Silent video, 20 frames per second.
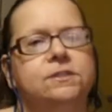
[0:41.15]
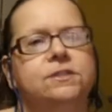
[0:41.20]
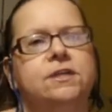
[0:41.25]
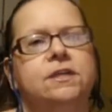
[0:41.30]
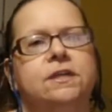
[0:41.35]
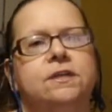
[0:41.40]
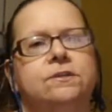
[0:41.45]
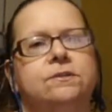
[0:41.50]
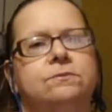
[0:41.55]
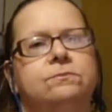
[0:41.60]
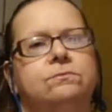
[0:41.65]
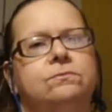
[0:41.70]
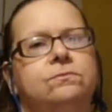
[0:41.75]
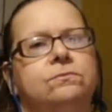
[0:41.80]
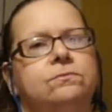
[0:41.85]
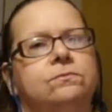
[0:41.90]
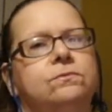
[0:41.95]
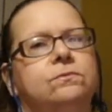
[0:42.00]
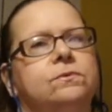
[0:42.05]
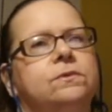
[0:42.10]
she gets
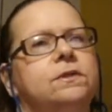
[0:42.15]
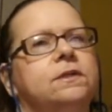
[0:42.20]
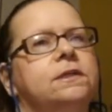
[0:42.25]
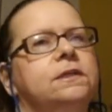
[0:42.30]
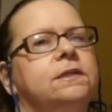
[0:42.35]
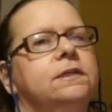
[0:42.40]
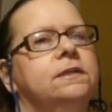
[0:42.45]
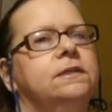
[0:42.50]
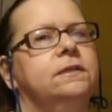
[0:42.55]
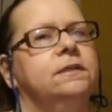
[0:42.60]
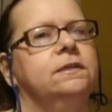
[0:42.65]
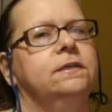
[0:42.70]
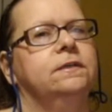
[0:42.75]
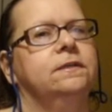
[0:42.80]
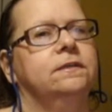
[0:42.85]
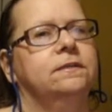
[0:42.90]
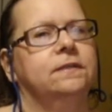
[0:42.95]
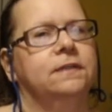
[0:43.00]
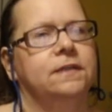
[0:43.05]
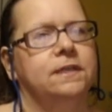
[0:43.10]

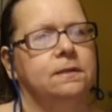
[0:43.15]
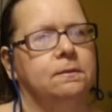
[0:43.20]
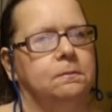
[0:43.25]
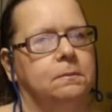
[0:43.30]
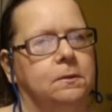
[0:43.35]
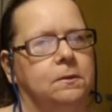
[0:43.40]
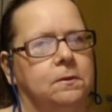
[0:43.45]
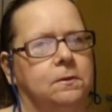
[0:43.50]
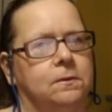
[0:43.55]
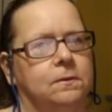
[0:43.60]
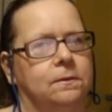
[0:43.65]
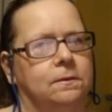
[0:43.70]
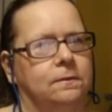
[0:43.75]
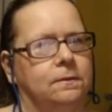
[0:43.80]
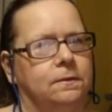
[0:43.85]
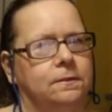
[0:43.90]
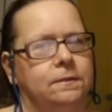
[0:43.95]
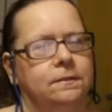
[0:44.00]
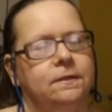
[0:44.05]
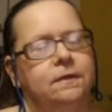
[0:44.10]
really
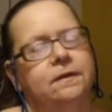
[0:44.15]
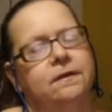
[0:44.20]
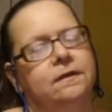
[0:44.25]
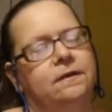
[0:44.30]
bold.